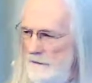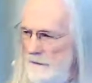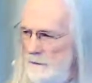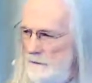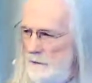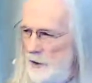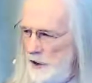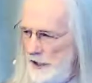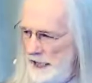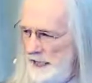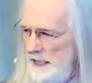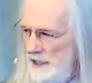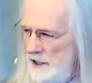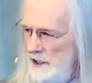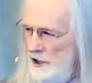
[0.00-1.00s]
put
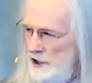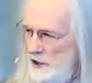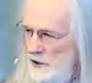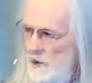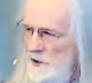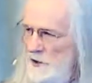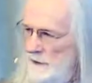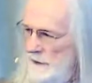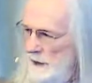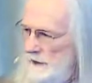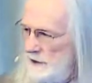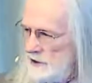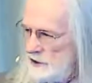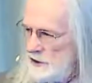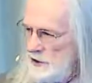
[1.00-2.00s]
into this
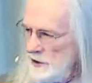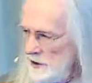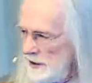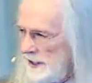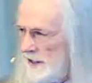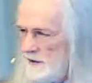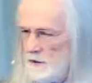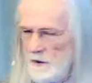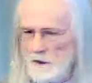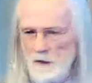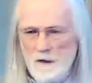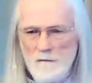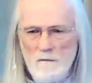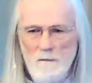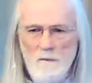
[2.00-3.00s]
neural network
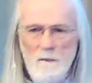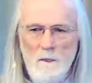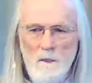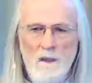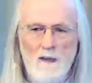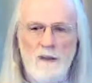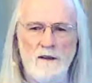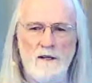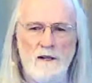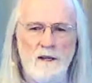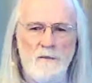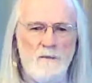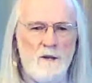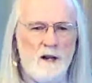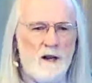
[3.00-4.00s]
the
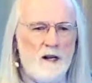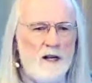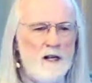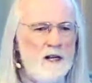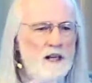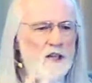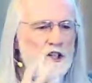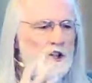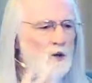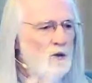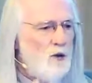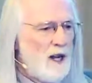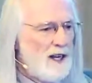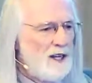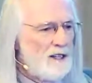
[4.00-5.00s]
ability to
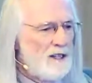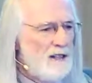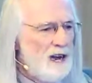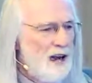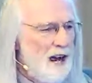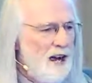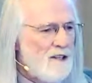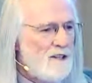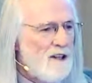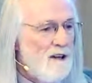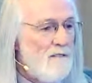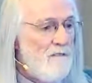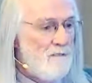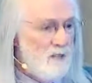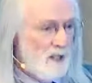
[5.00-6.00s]
recognize
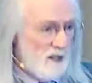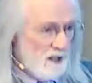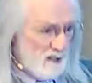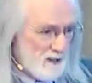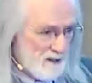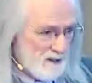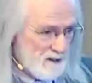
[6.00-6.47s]
feelings